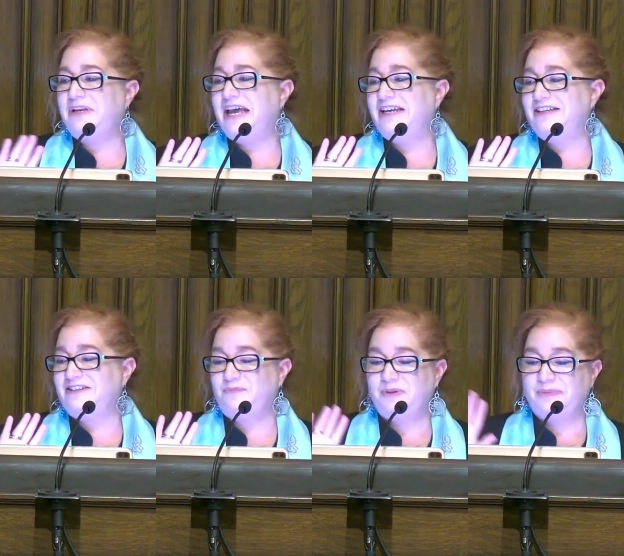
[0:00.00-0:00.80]

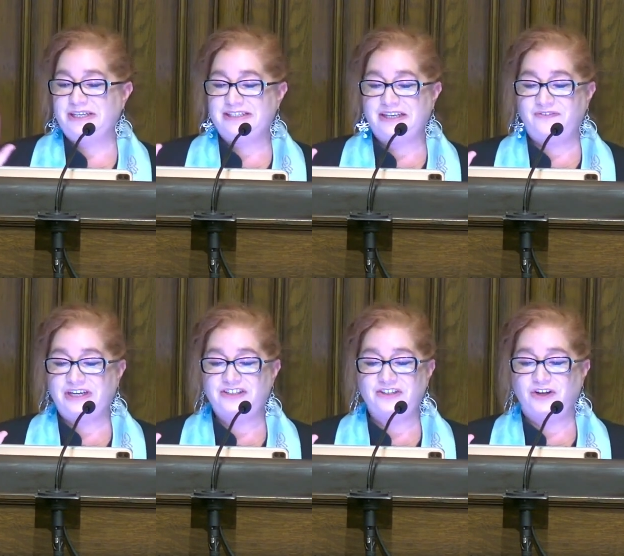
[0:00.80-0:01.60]
Bananas have been my
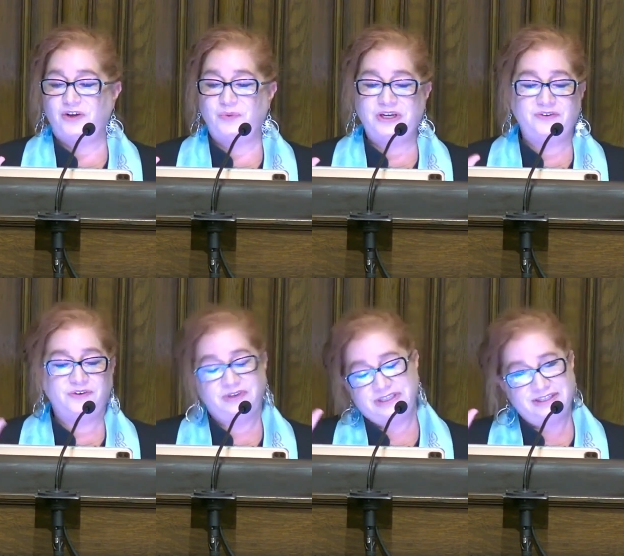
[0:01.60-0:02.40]
salvation all week
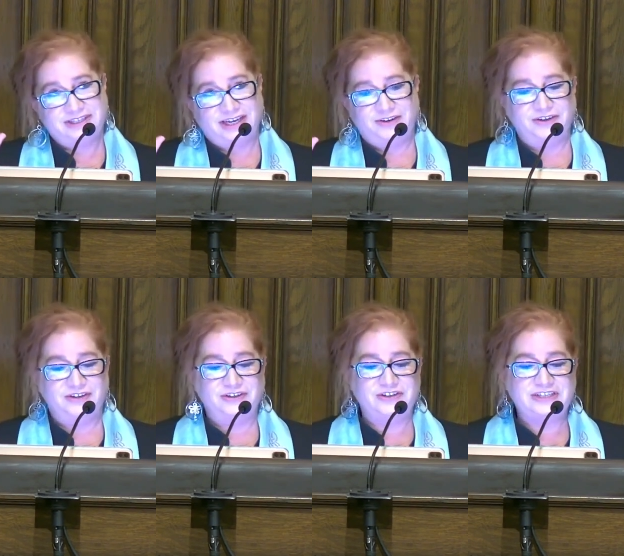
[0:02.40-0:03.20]
for reasons I
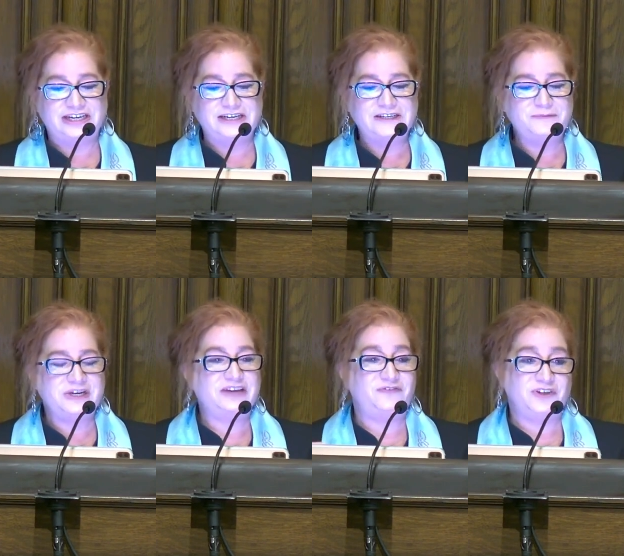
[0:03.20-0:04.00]
don't understand,
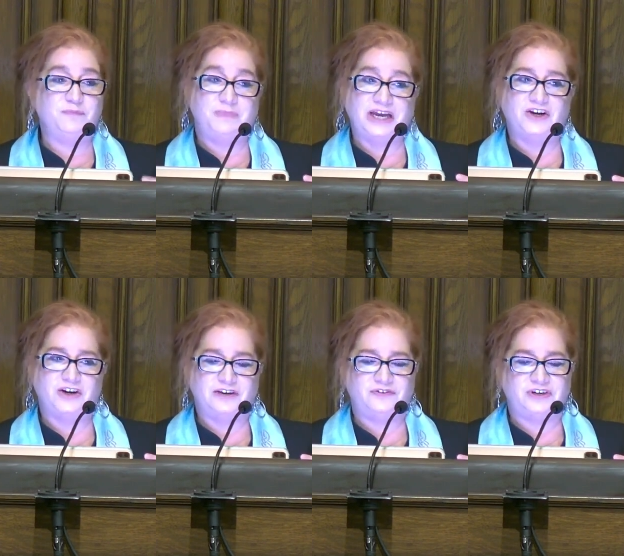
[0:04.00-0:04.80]
but I feel
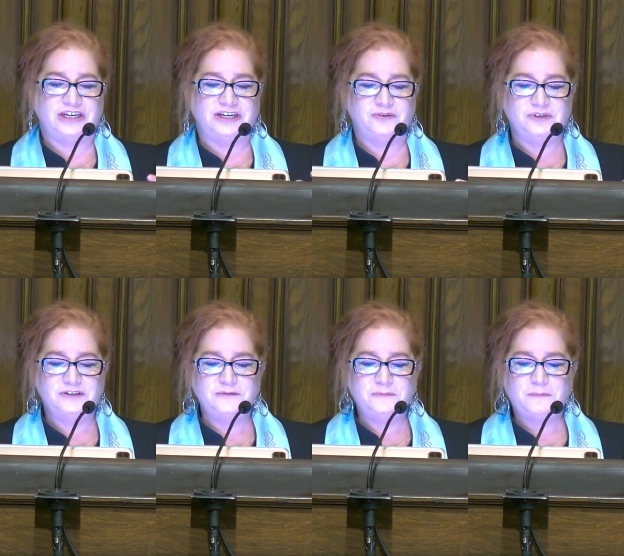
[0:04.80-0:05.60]
better after eating
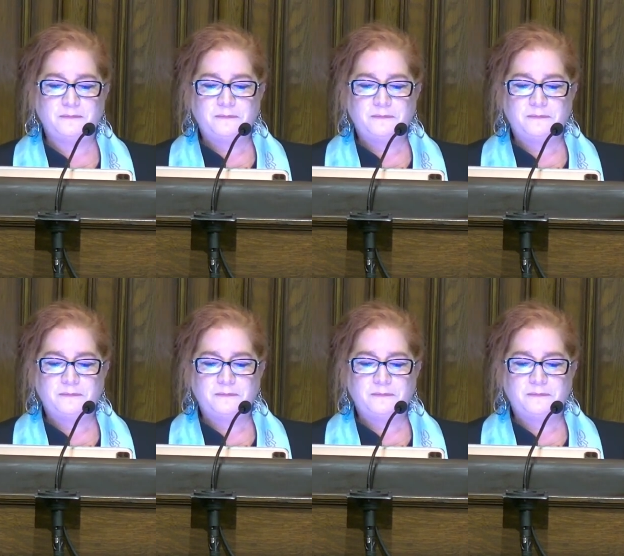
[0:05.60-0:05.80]
one.